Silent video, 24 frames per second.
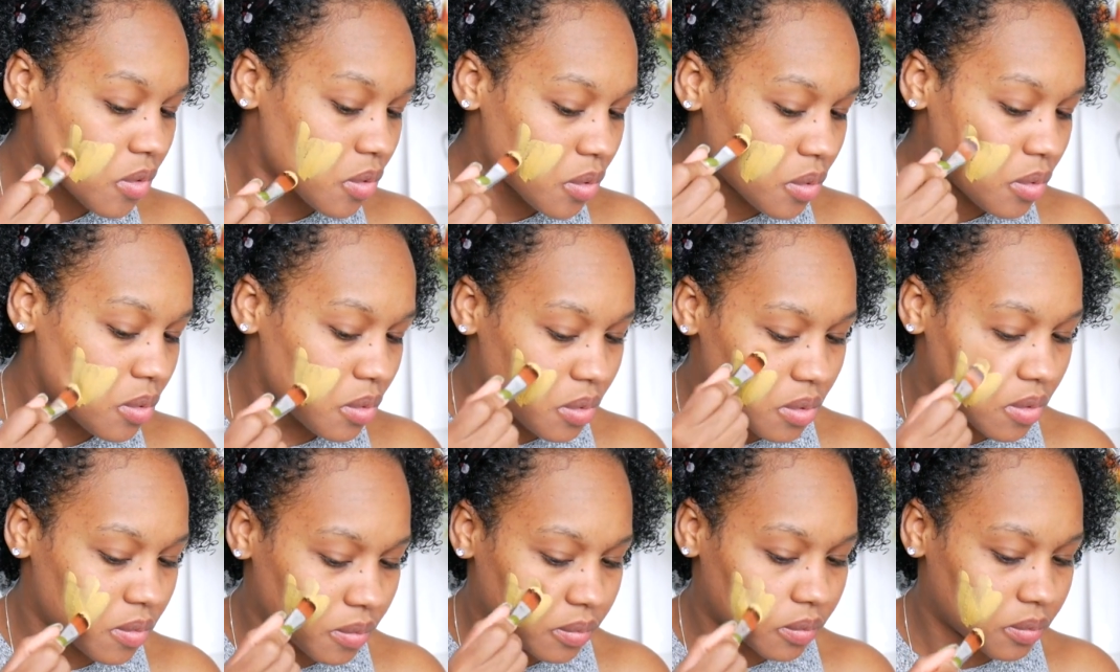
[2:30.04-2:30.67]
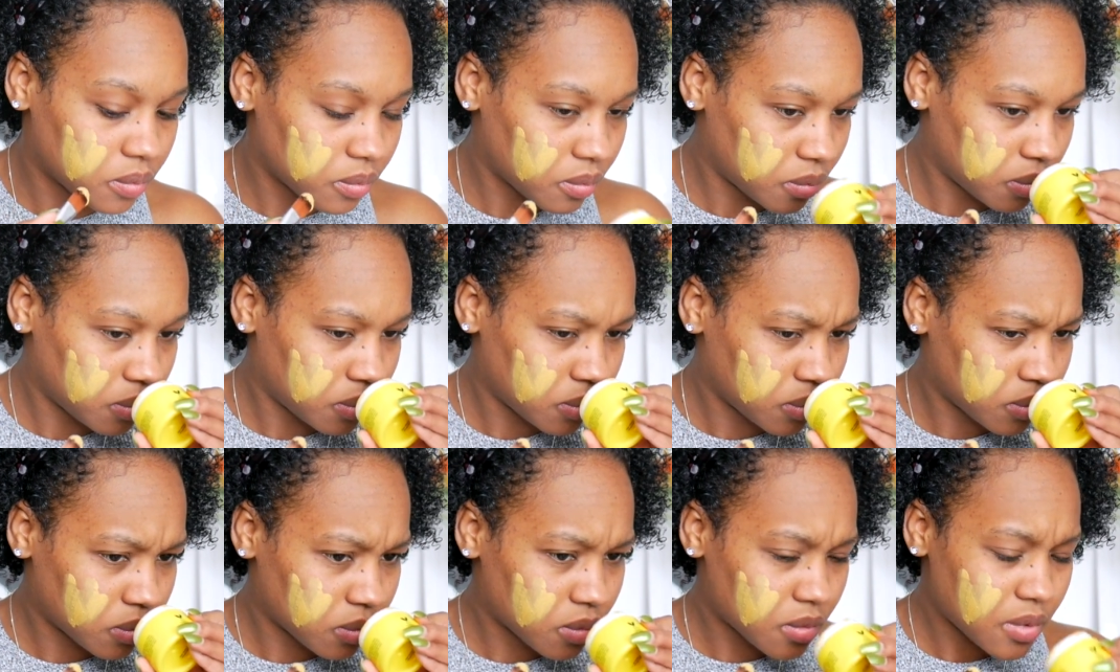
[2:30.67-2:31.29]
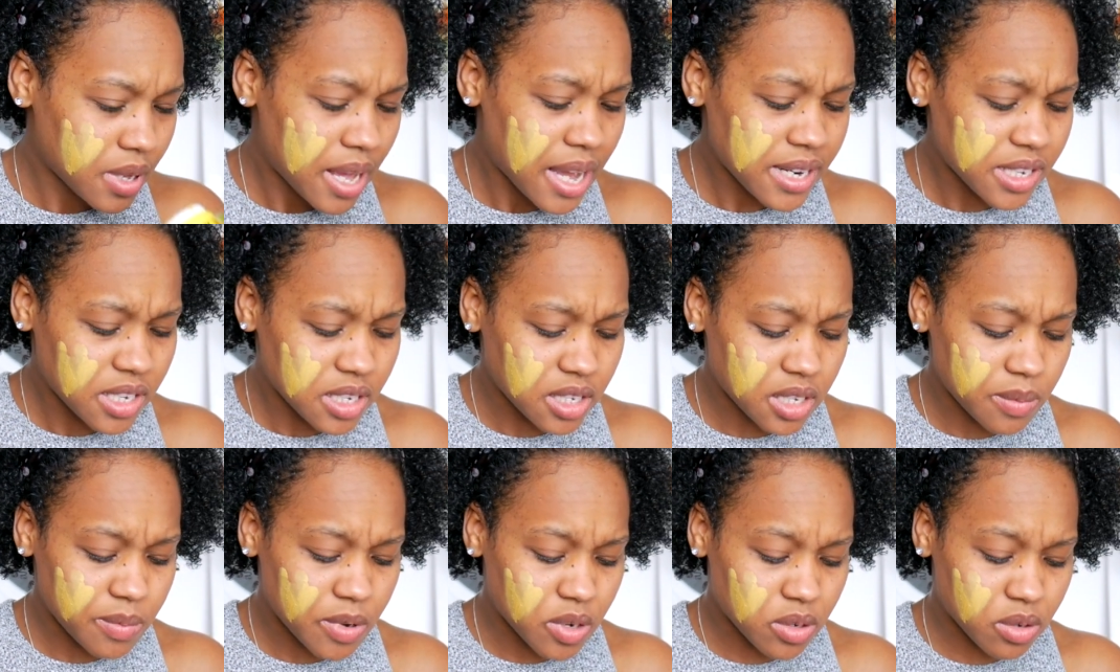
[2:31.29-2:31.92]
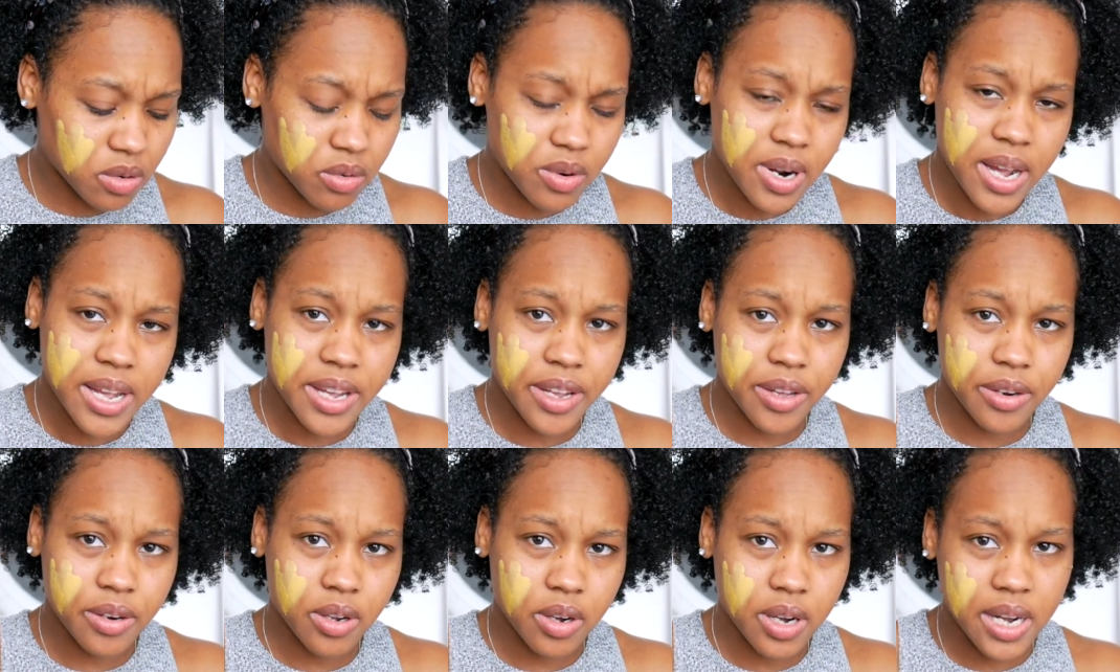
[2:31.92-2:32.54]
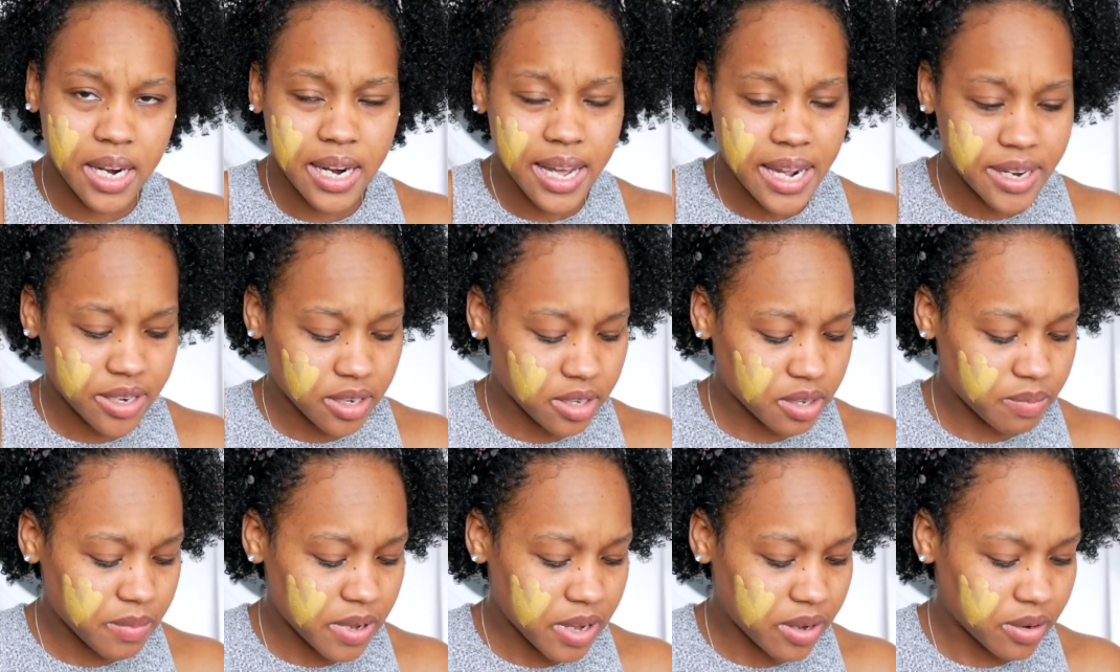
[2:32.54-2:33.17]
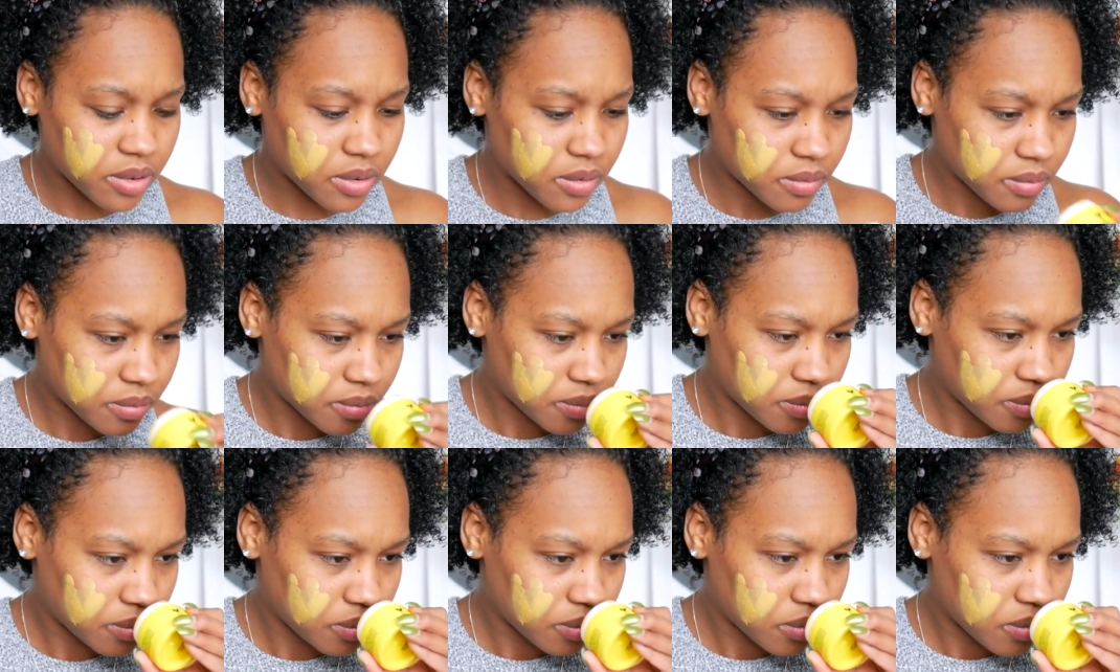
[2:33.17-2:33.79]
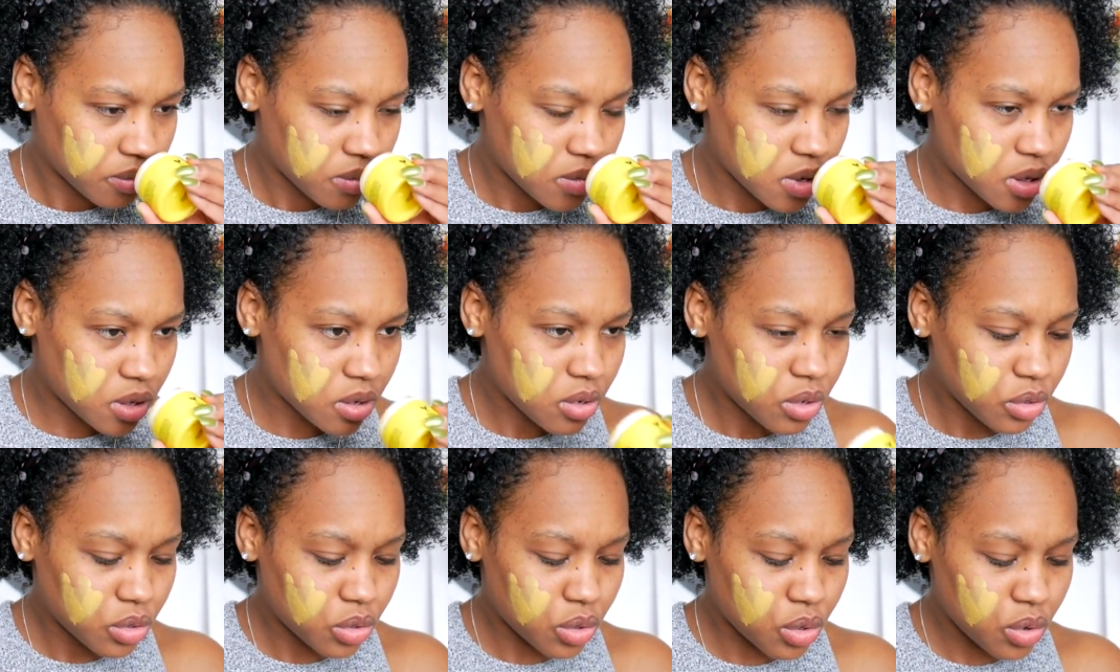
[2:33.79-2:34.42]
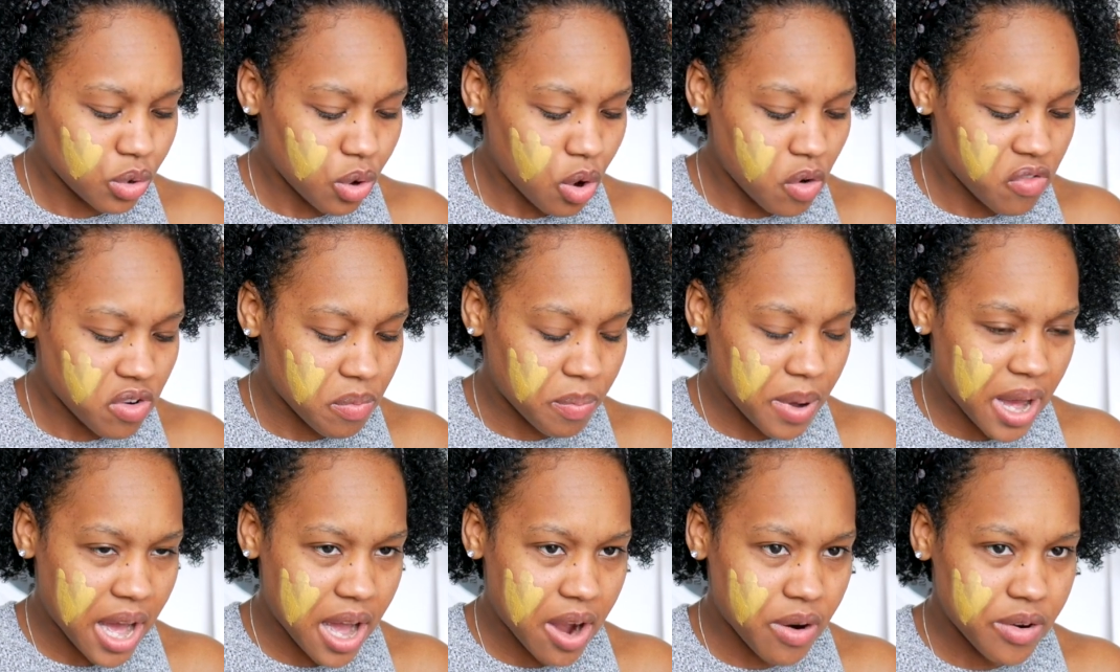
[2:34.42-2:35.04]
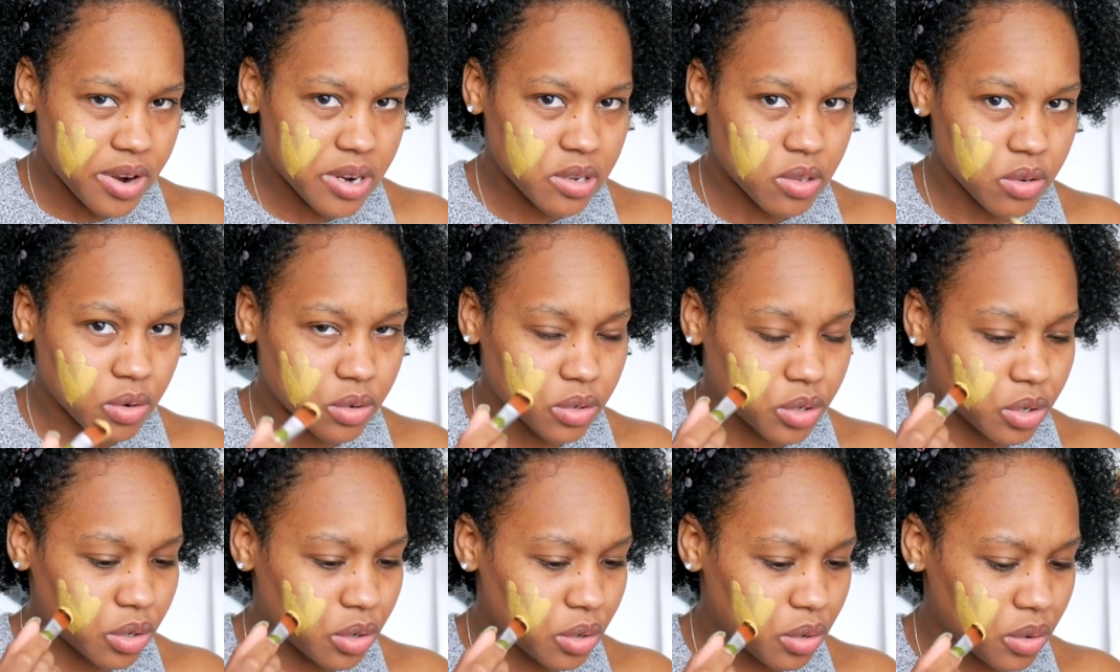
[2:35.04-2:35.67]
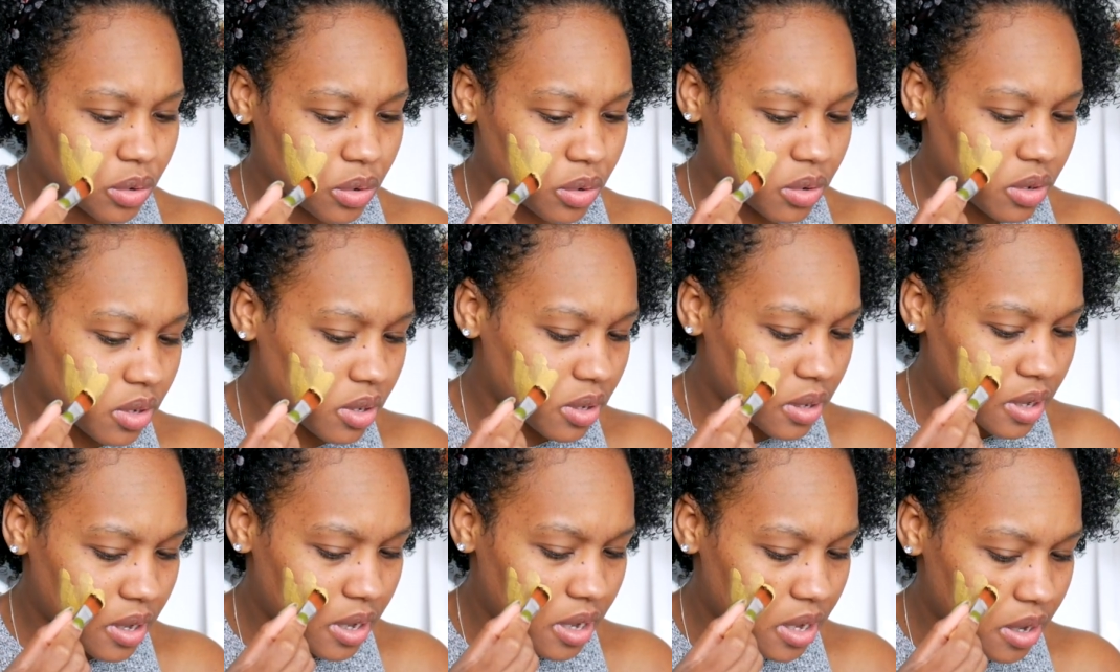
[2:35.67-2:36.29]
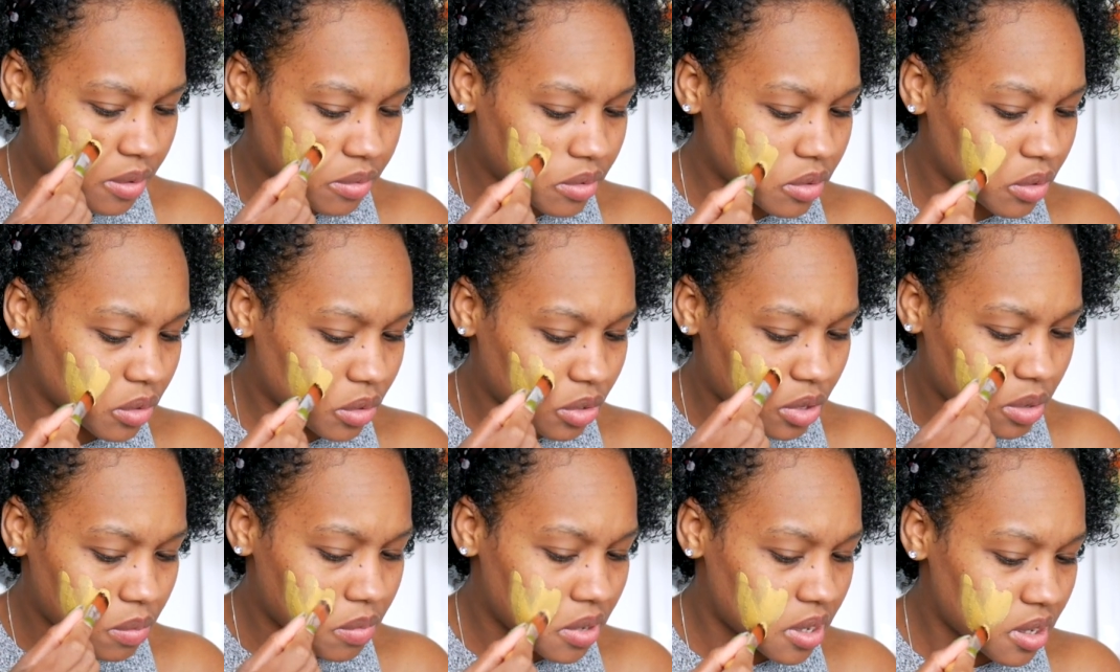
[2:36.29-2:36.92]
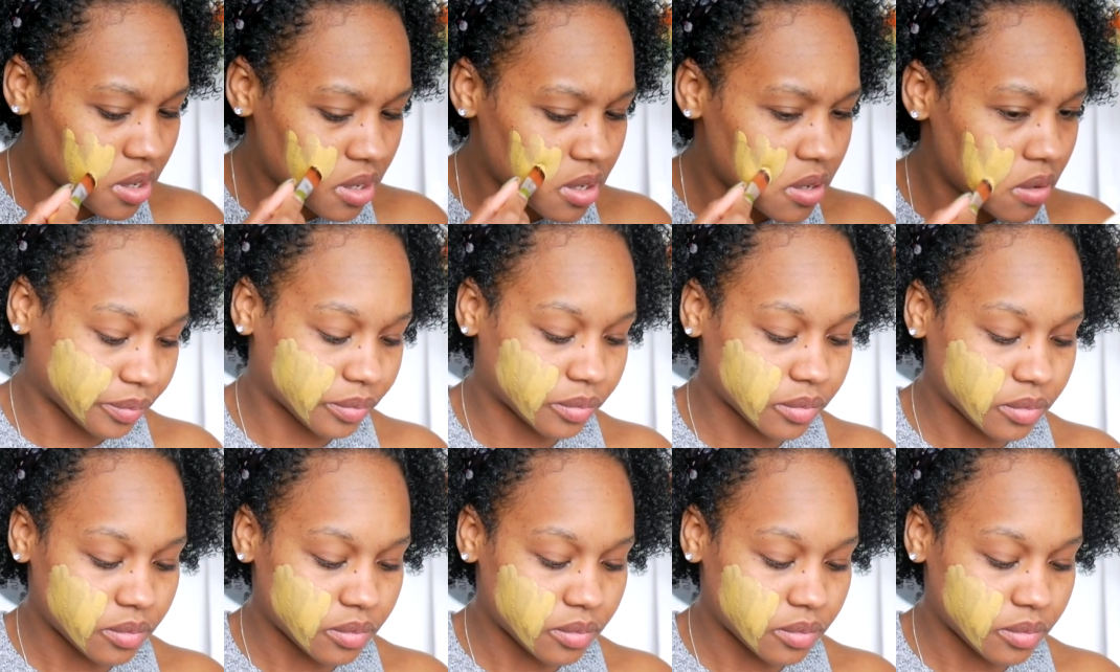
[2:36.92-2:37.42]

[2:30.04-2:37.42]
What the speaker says: Ooh, actually smells alright, you know. I like the smell. It's not too overpowering, it's not too much.